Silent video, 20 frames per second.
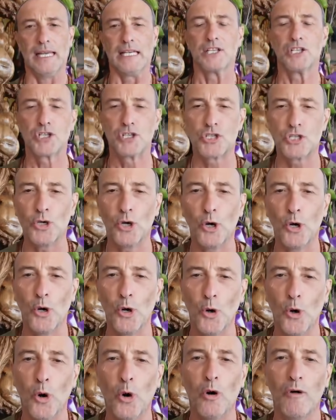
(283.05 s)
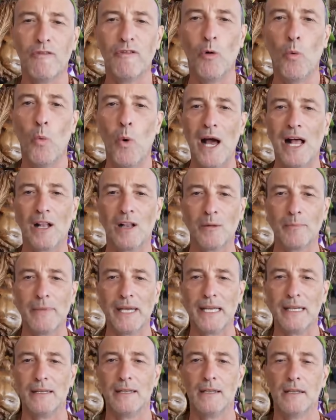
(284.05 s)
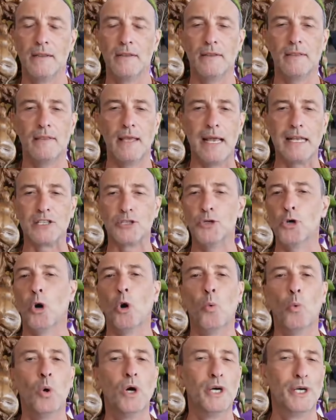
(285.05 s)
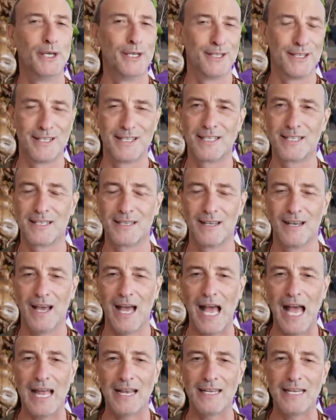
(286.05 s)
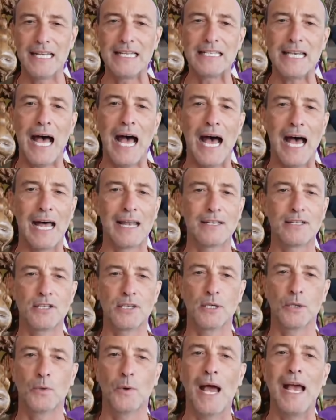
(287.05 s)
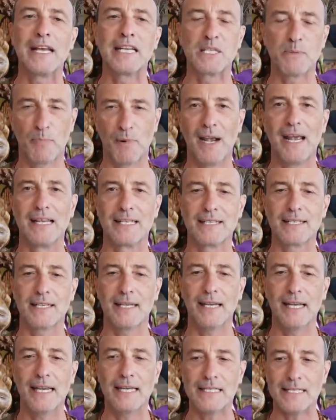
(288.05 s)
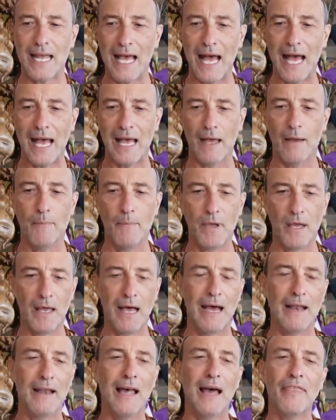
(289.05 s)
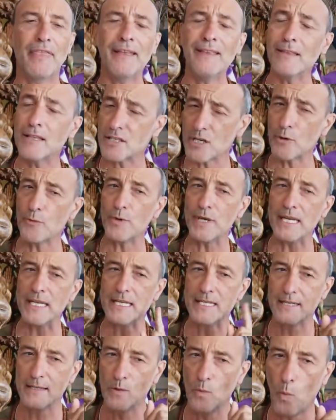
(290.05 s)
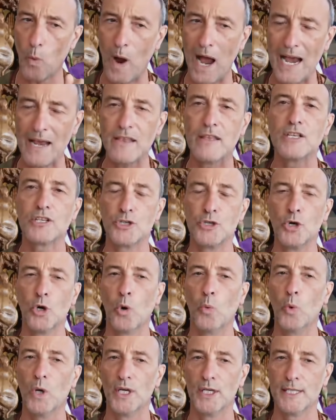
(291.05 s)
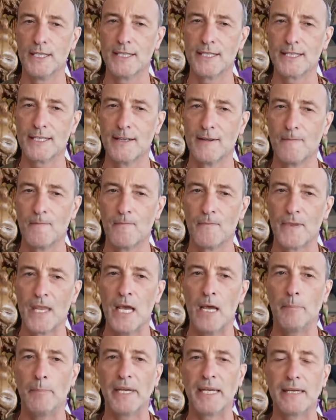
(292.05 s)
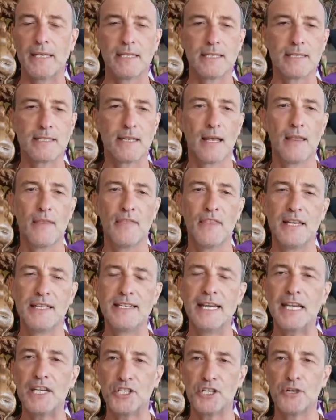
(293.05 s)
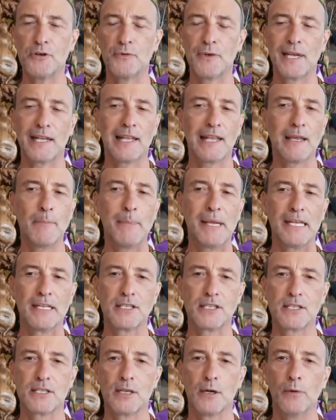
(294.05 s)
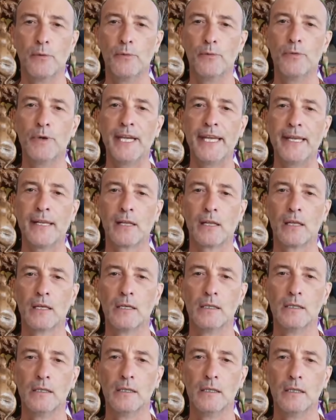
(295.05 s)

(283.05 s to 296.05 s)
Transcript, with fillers: is so overwhelming, there's no words and it's hard to express. It's hard, and I think there's a reason why there's no words because the dictionary limits real